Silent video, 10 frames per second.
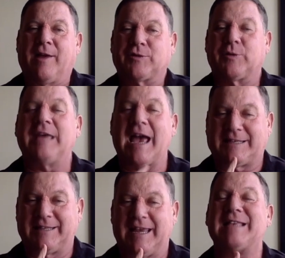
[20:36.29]
So,
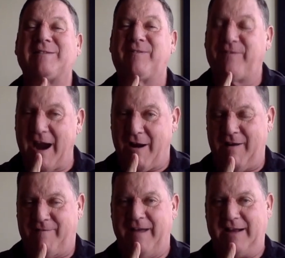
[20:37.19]
yes, it's very
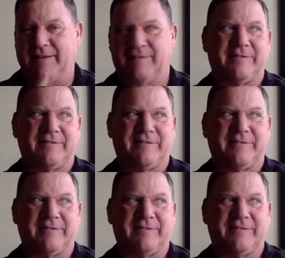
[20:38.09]
effective.